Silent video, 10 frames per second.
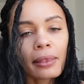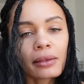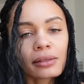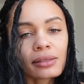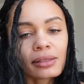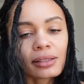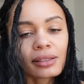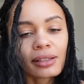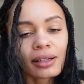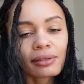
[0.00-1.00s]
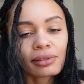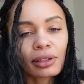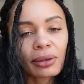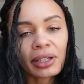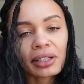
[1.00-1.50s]
Let's see, do they have
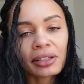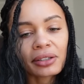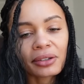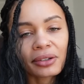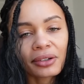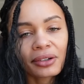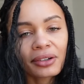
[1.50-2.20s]
Loyal to You?